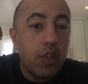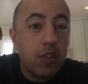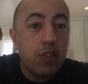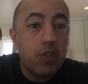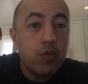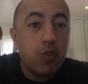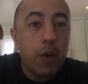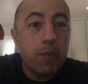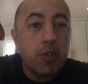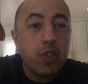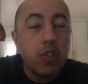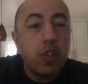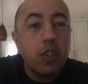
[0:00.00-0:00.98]

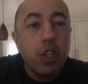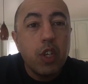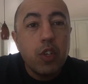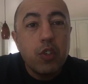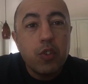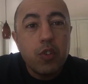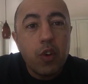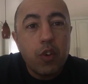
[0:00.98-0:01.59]
disruption to the